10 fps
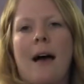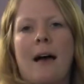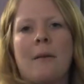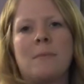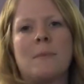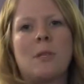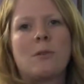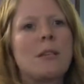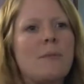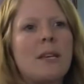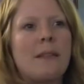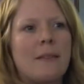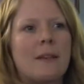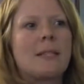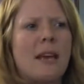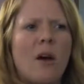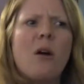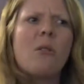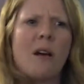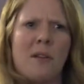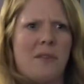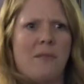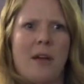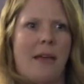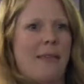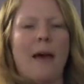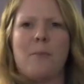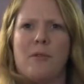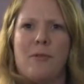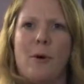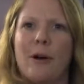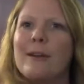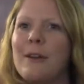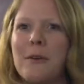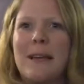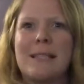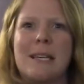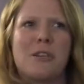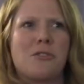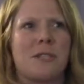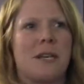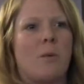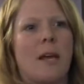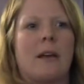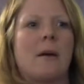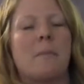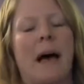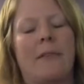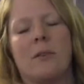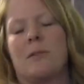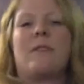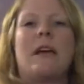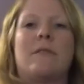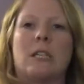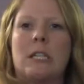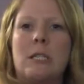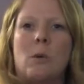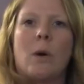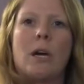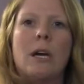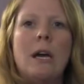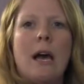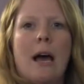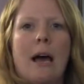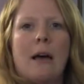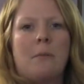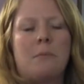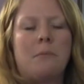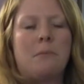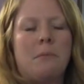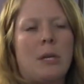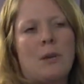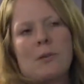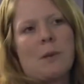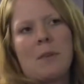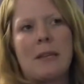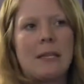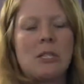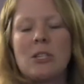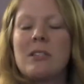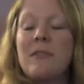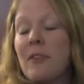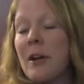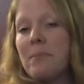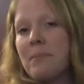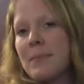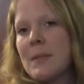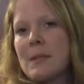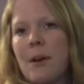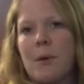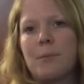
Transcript: Um, so something that they'll say, oh, well, I've never had that before. You know, that's an interesting way to combine those flavors or, um, you know, something that's just different. So.